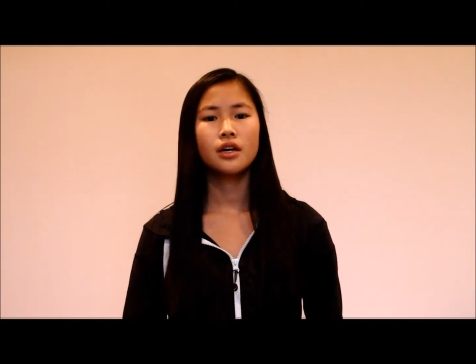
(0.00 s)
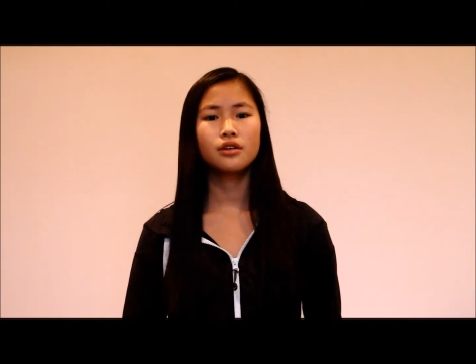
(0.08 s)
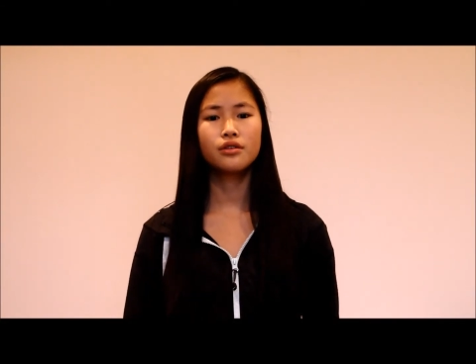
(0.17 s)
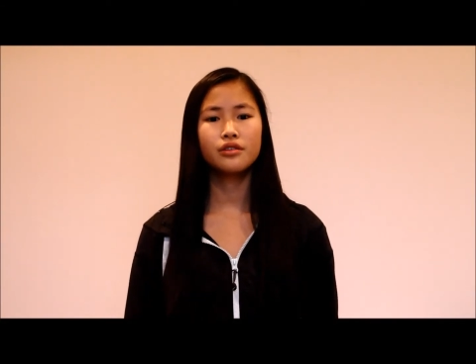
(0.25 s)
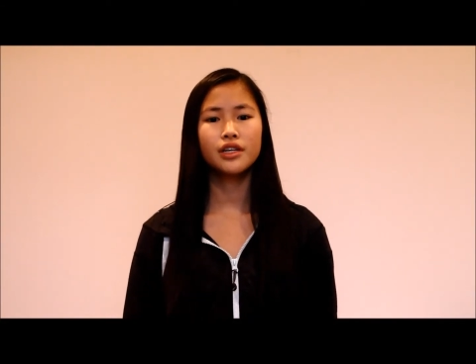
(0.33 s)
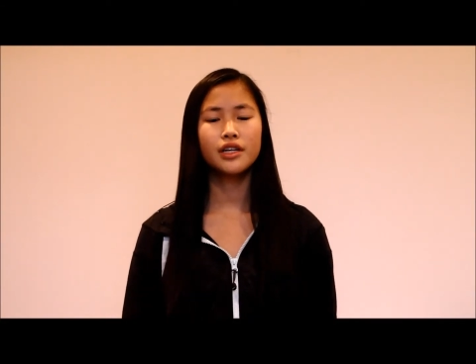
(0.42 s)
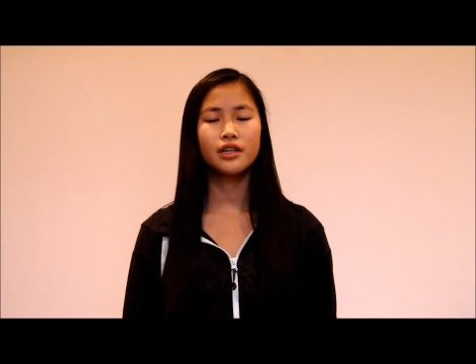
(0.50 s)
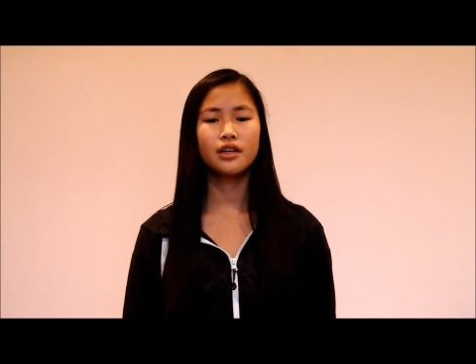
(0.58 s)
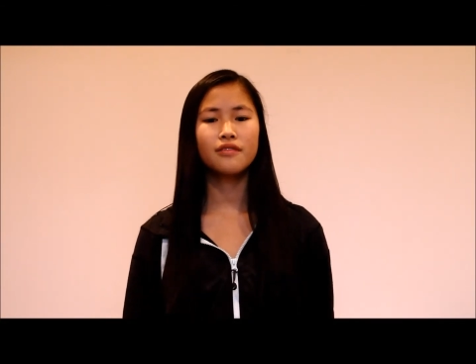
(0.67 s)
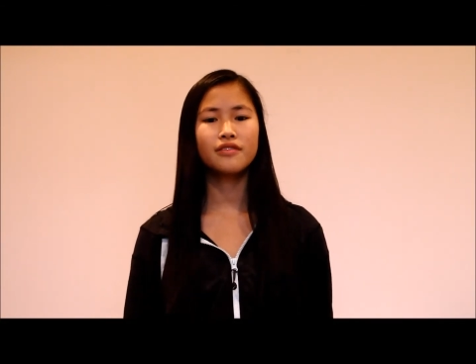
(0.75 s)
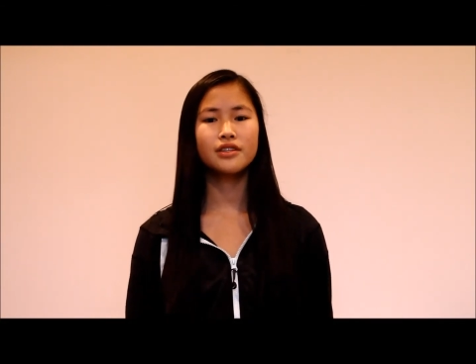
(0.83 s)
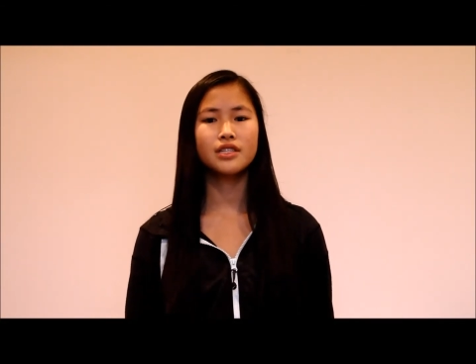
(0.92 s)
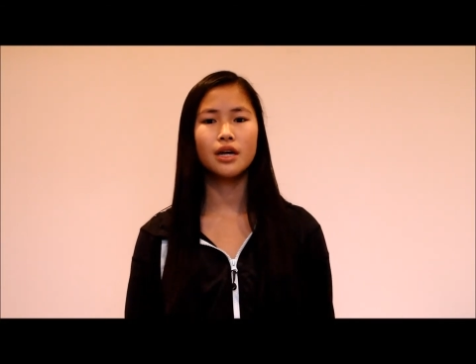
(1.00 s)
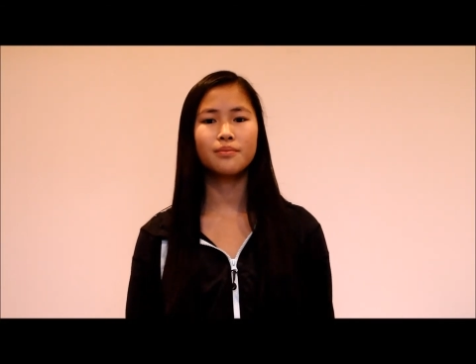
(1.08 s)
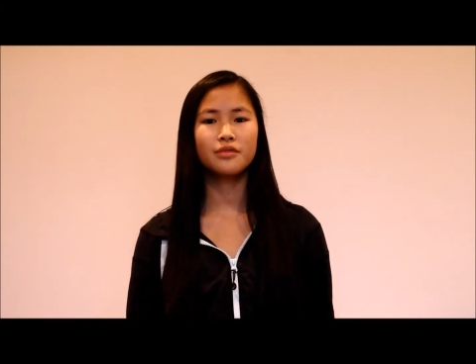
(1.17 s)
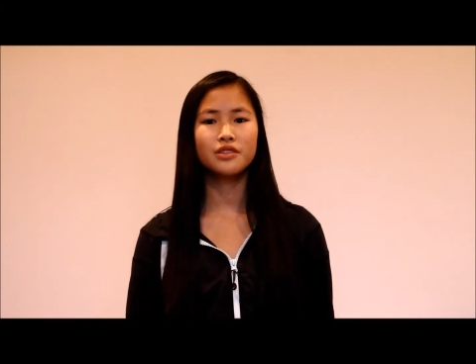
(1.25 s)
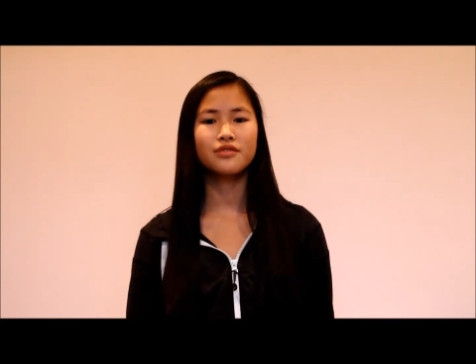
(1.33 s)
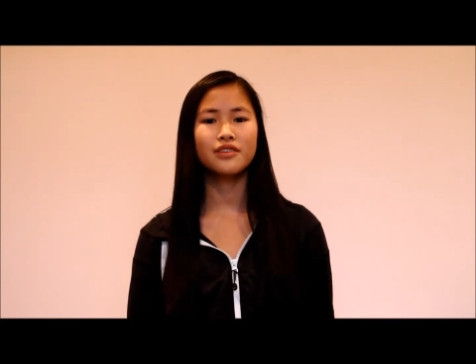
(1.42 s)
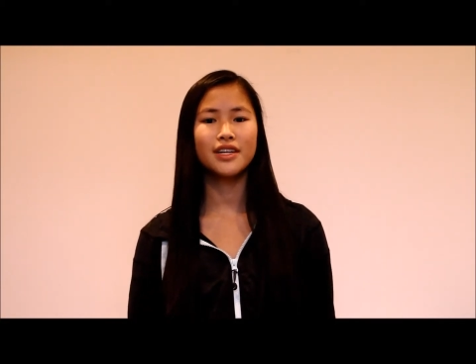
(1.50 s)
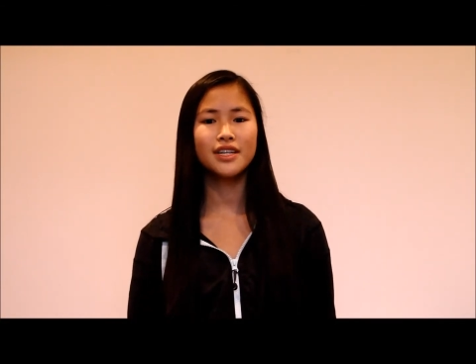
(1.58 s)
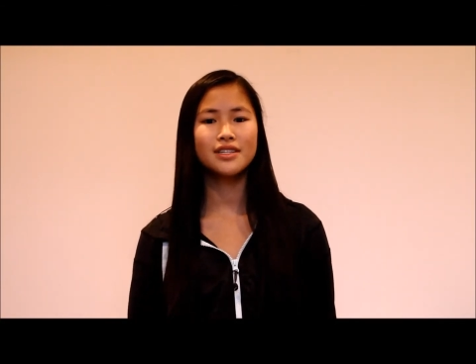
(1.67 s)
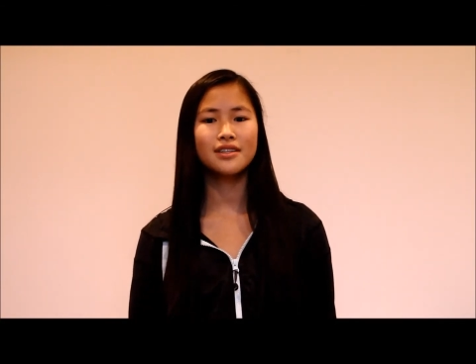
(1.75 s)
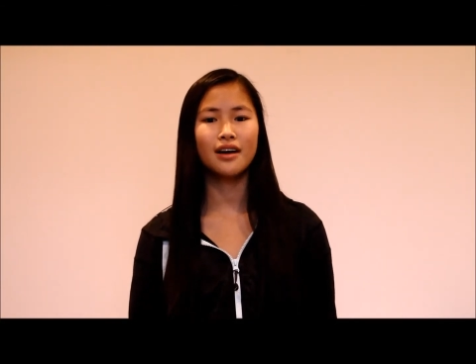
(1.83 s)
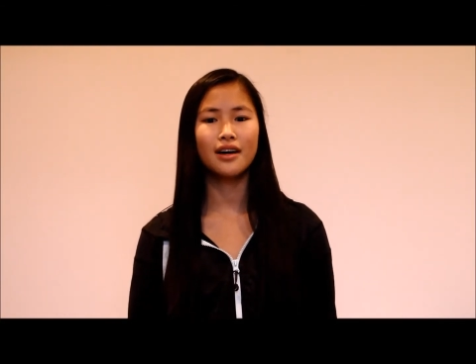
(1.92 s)
including enough examples for
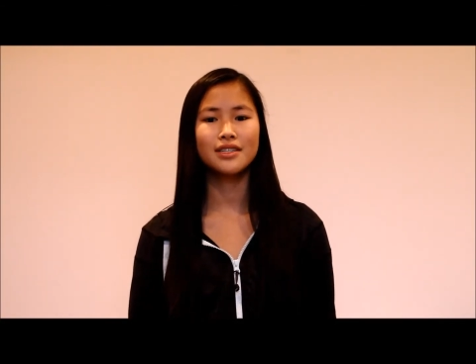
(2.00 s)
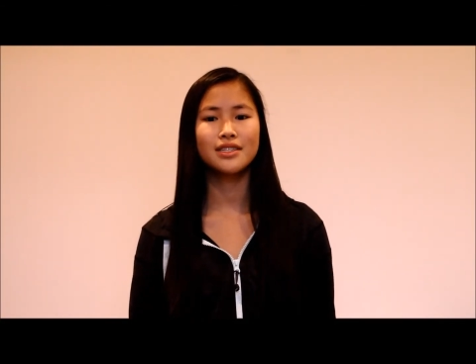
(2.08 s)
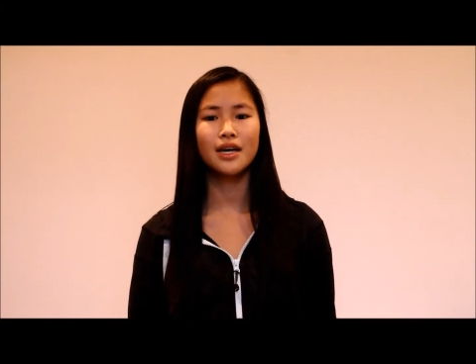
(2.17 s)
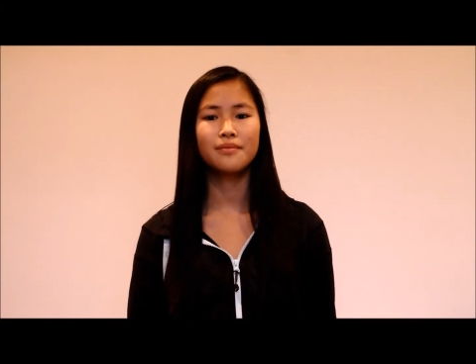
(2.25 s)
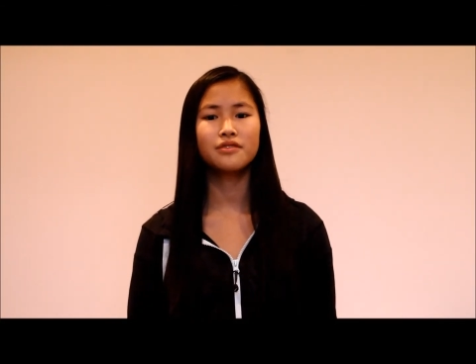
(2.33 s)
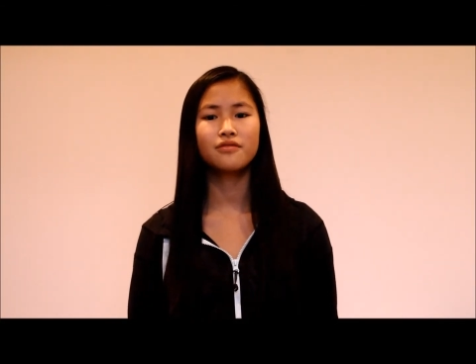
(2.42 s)
each concept